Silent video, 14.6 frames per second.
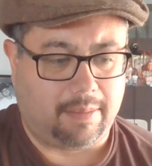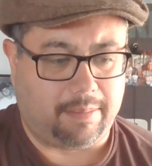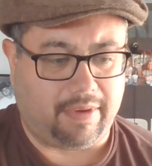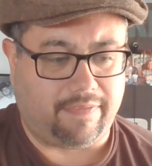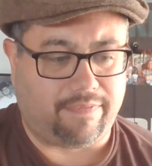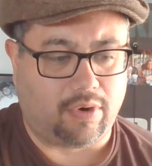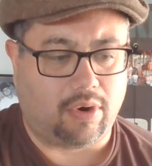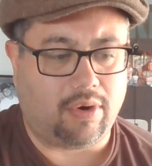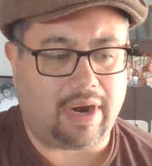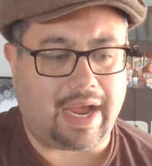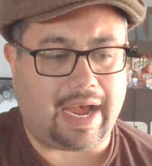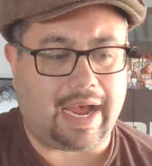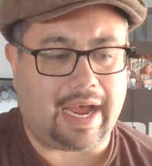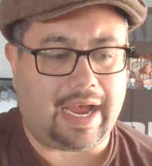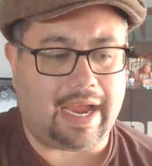before
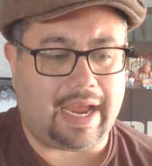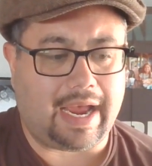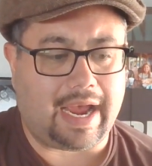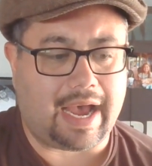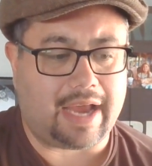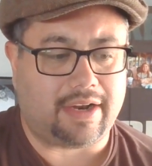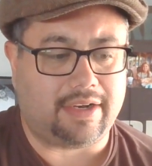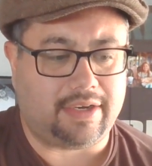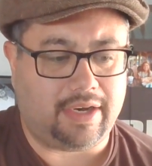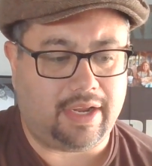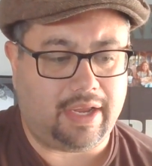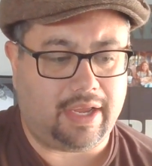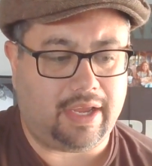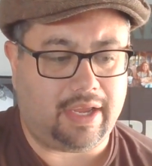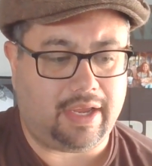I had a
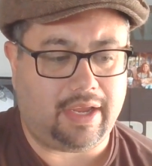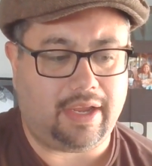name.